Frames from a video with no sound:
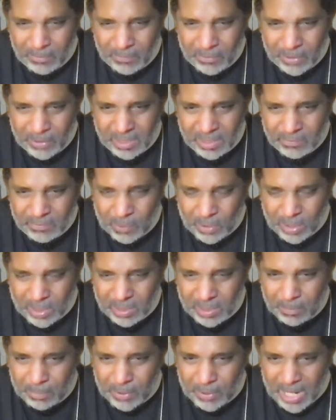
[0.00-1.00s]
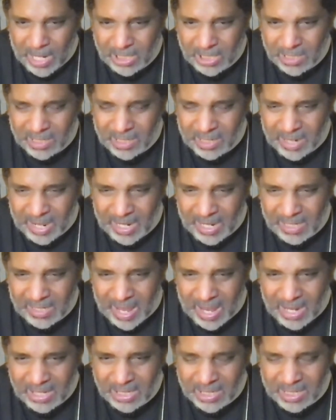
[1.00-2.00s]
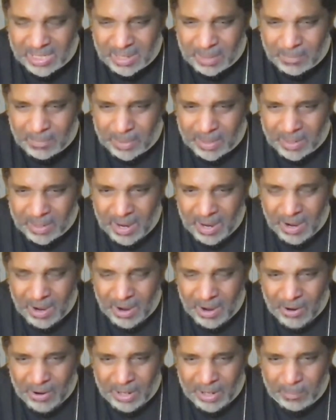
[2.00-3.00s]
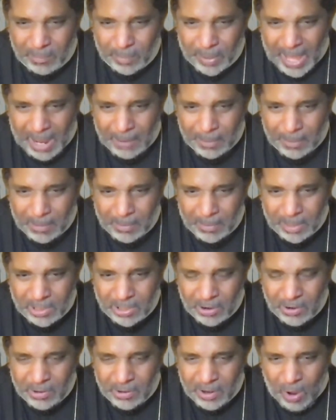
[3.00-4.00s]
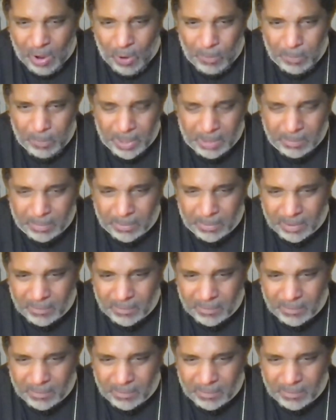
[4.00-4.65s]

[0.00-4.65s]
For instance, voter suppression today is not just something hurting black people, it's hurting all people.